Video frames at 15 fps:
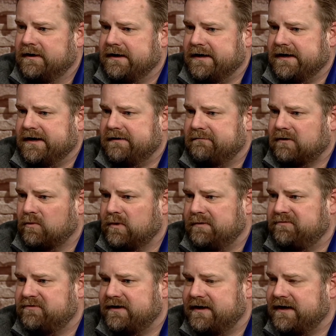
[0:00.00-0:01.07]
Uh, our
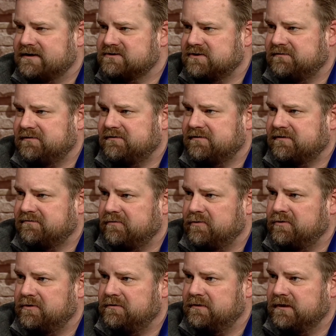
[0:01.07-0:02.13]
website has all our
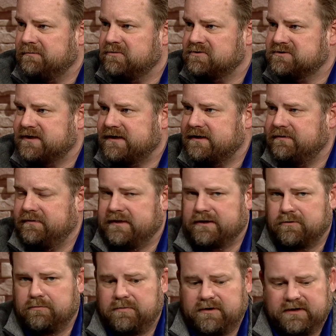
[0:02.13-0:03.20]
phone numbers on it, and
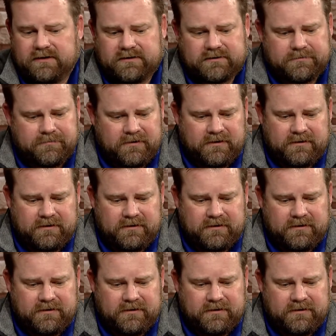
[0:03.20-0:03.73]
that would be uh,